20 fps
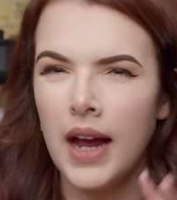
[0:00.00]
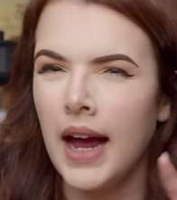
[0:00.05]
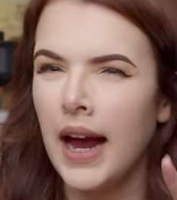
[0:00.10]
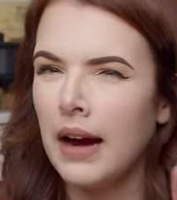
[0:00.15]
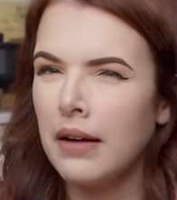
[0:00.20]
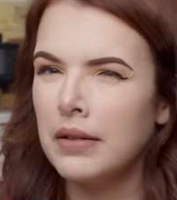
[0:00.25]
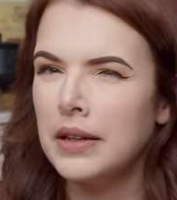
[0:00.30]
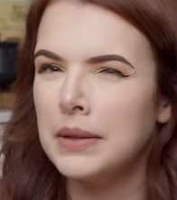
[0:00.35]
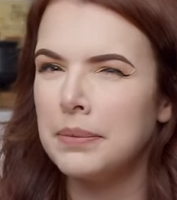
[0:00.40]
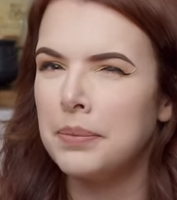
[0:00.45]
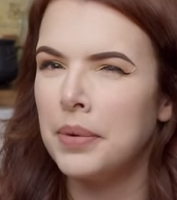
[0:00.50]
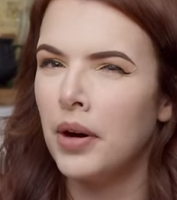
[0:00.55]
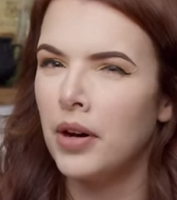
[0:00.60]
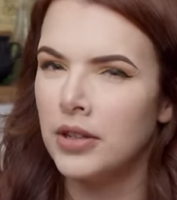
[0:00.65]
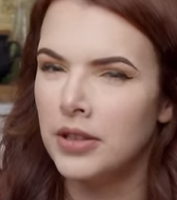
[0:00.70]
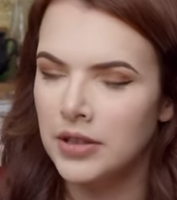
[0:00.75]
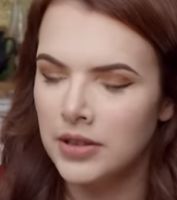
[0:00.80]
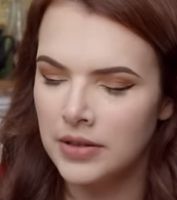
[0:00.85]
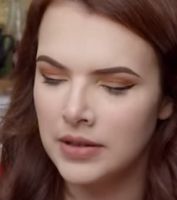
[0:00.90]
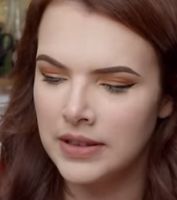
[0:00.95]
Harry
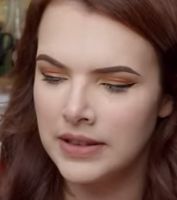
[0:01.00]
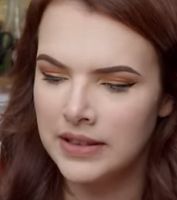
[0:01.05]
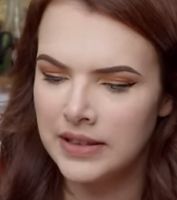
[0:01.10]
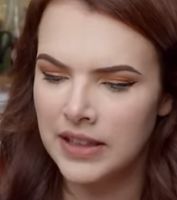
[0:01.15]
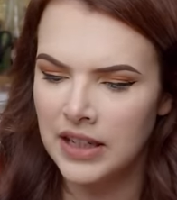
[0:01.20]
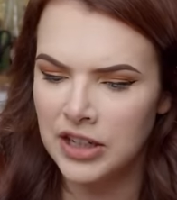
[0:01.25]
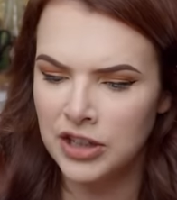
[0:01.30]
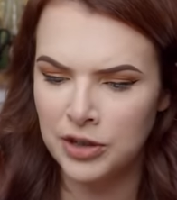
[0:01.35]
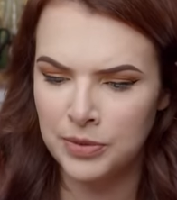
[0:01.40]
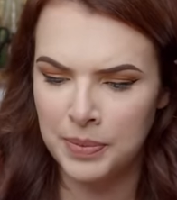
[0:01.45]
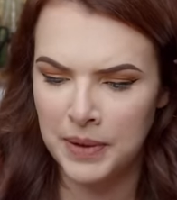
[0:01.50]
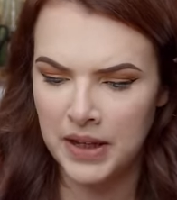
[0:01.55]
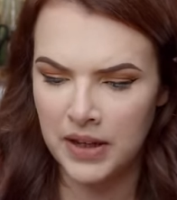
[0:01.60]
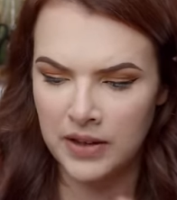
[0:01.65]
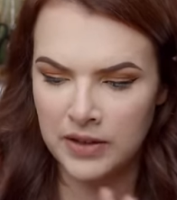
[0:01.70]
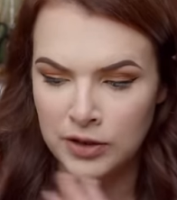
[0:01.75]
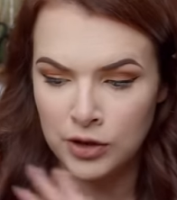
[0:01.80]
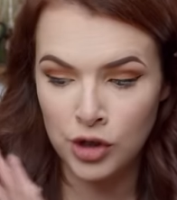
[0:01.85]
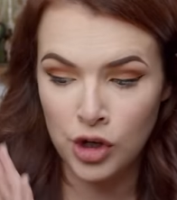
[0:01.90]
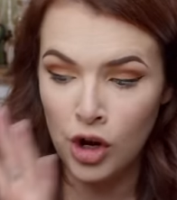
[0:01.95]
Potter as such,
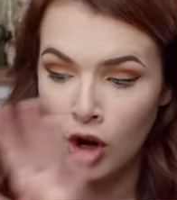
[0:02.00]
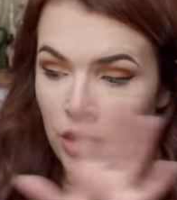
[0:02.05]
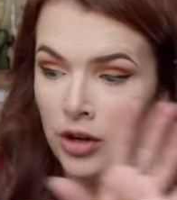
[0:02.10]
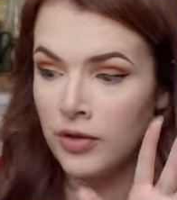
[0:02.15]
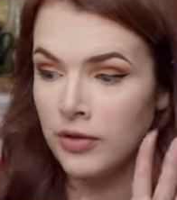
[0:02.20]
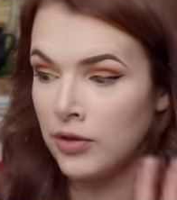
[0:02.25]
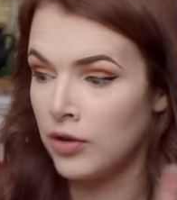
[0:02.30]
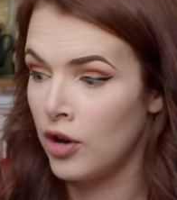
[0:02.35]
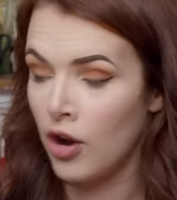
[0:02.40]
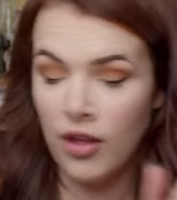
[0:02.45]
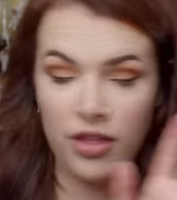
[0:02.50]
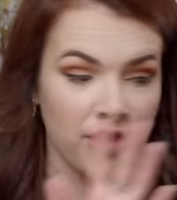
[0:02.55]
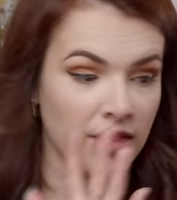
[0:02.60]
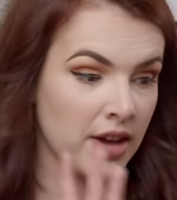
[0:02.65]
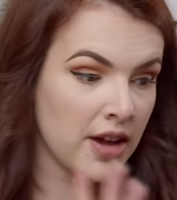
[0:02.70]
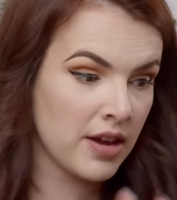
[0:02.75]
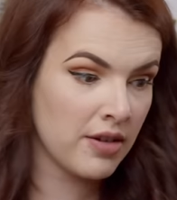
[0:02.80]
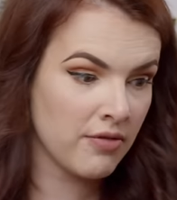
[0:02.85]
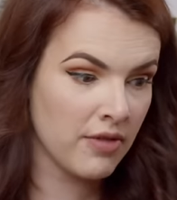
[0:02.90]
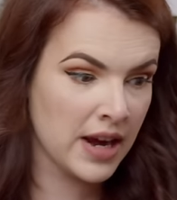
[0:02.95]
because
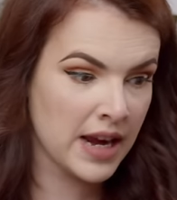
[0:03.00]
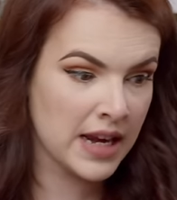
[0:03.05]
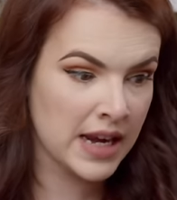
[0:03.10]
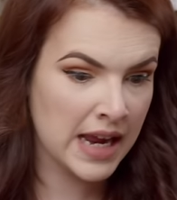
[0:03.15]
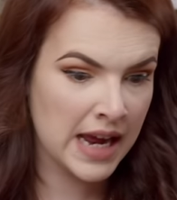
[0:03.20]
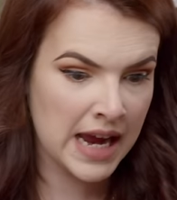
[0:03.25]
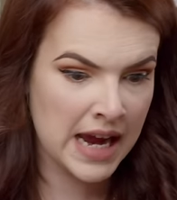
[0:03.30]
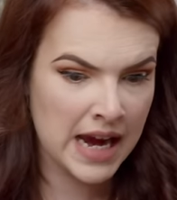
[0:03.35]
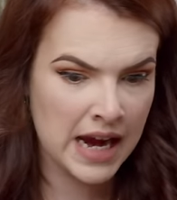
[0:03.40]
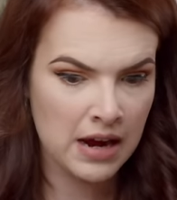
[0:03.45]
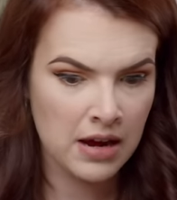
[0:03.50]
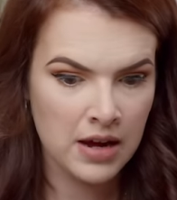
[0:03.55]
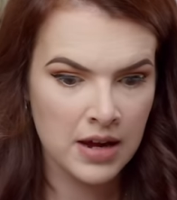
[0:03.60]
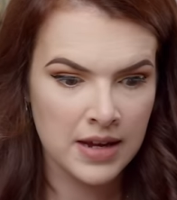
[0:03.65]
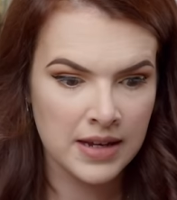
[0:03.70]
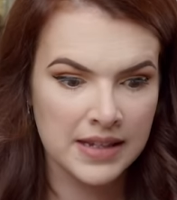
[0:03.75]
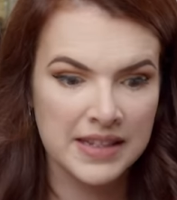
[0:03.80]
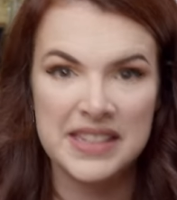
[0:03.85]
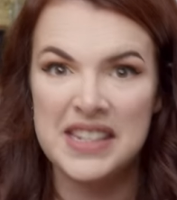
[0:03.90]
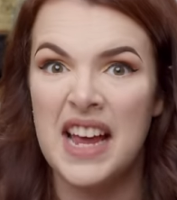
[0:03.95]
nothing really
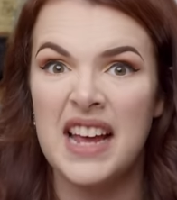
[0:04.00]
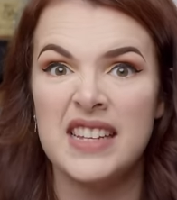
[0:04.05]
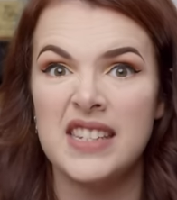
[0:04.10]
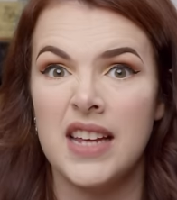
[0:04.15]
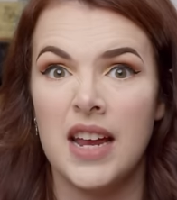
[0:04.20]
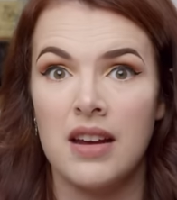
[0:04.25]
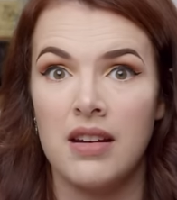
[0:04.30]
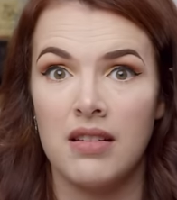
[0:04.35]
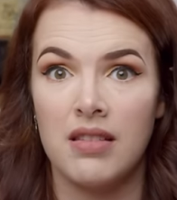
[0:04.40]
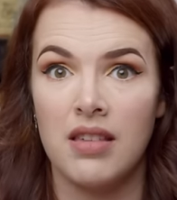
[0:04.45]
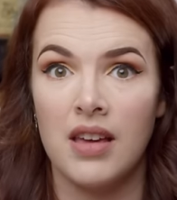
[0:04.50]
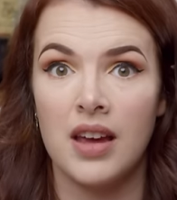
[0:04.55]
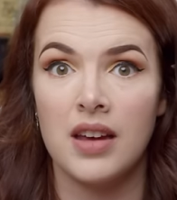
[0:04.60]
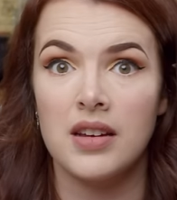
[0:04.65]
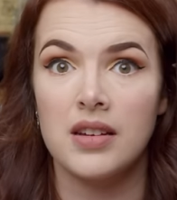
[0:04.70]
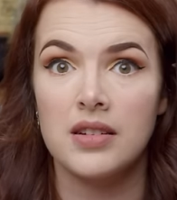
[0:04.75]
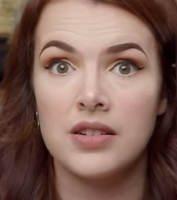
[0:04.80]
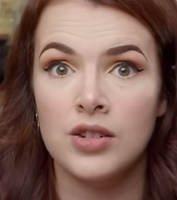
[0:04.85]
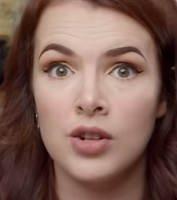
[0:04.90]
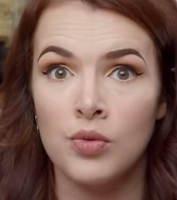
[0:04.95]
says
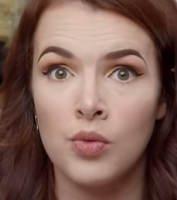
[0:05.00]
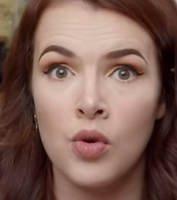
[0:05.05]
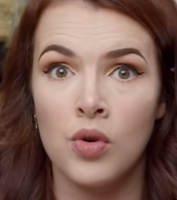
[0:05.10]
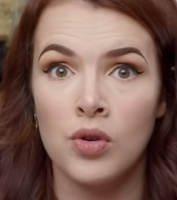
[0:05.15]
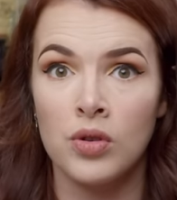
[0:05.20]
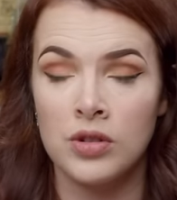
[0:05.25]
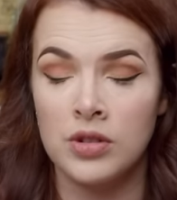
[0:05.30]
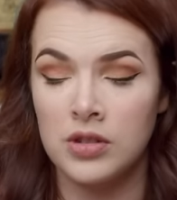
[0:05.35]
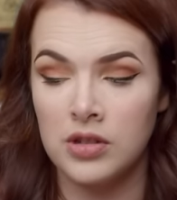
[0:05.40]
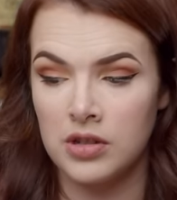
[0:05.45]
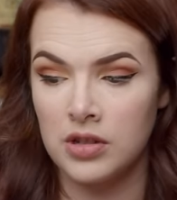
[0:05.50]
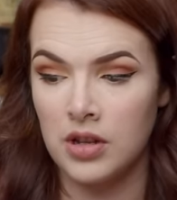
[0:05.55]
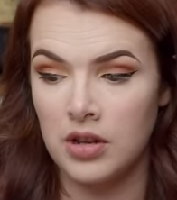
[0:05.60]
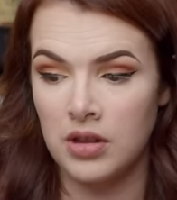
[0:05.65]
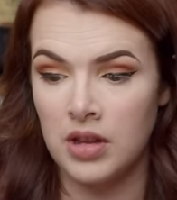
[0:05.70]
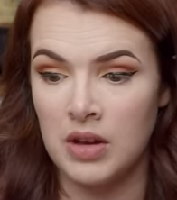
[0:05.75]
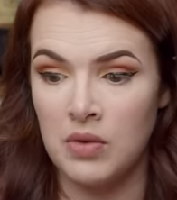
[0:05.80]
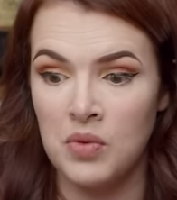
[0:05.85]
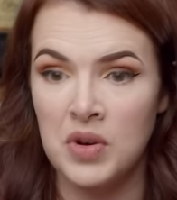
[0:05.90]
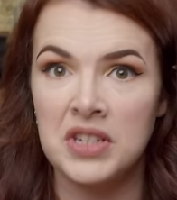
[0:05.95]
anything towards
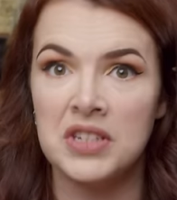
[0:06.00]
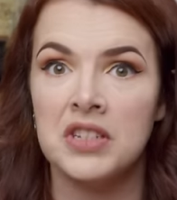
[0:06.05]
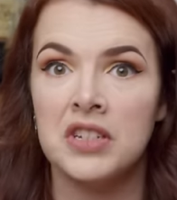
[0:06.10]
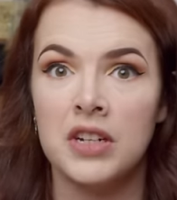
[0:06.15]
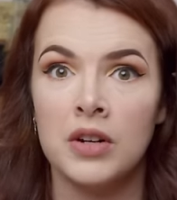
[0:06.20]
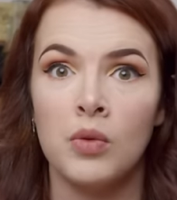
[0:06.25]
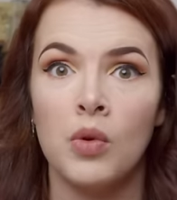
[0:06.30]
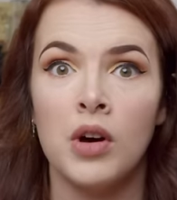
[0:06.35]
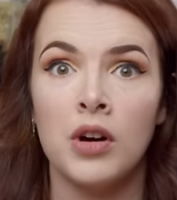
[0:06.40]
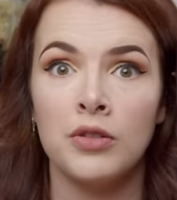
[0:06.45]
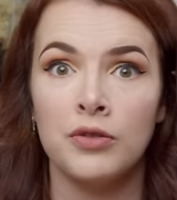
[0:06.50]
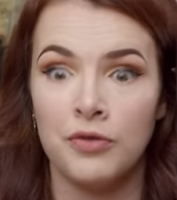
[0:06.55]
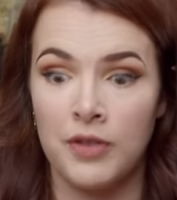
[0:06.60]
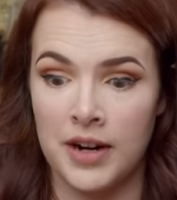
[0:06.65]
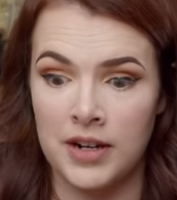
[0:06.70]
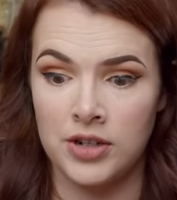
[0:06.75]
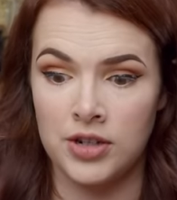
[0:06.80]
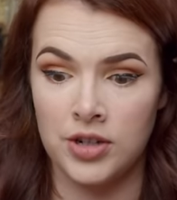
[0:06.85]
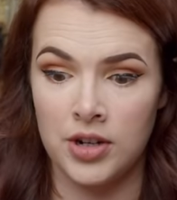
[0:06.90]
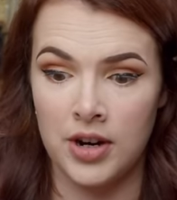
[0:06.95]
the Wizarding World
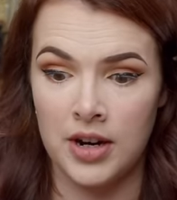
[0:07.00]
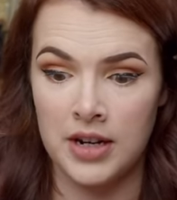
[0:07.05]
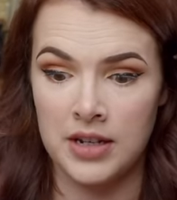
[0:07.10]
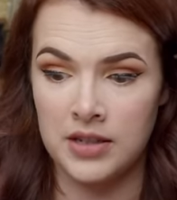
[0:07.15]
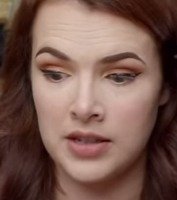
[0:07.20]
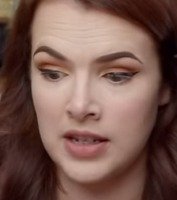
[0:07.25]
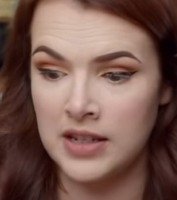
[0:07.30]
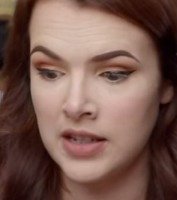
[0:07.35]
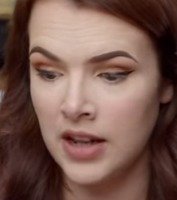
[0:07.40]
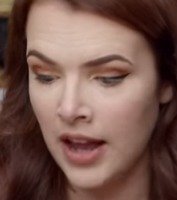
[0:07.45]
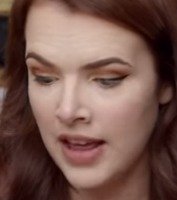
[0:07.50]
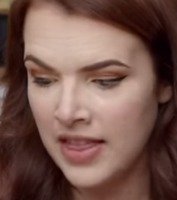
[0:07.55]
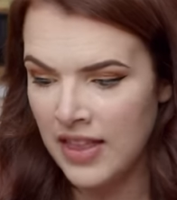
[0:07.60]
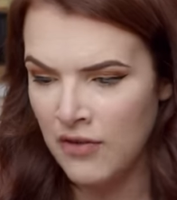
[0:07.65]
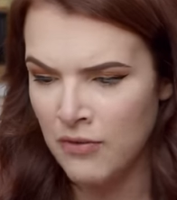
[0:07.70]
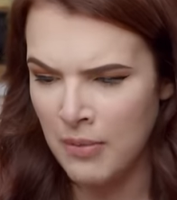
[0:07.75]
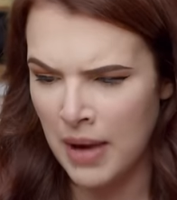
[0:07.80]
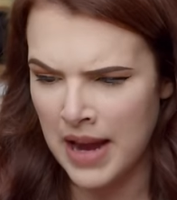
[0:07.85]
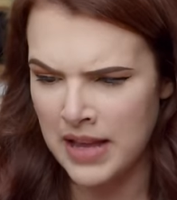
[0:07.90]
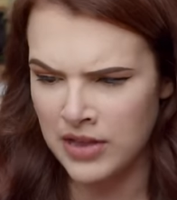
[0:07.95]
franchise. It's like
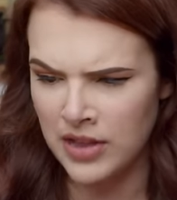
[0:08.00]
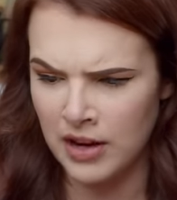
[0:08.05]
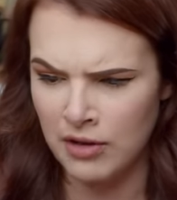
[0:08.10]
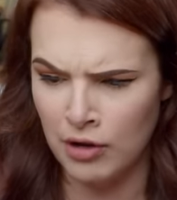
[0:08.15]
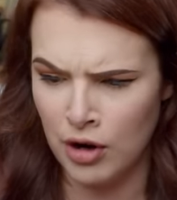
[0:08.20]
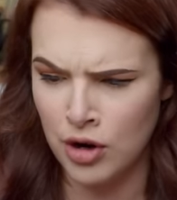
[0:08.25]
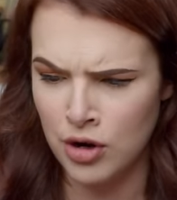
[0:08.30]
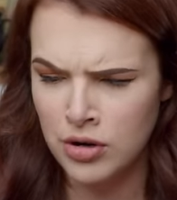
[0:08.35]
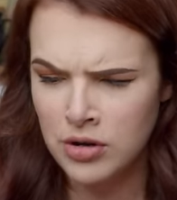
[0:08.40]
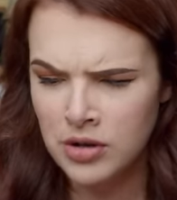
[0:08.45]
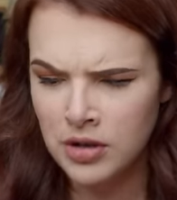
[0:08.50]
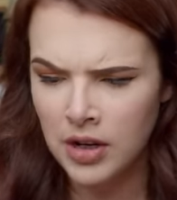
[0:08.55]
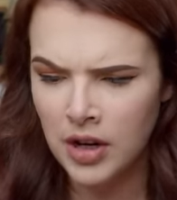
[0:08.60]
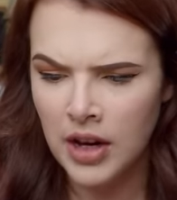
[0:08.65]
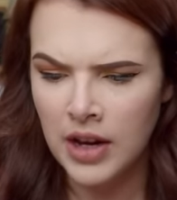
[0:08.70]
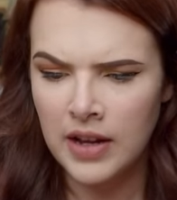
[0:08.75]
they've made their own.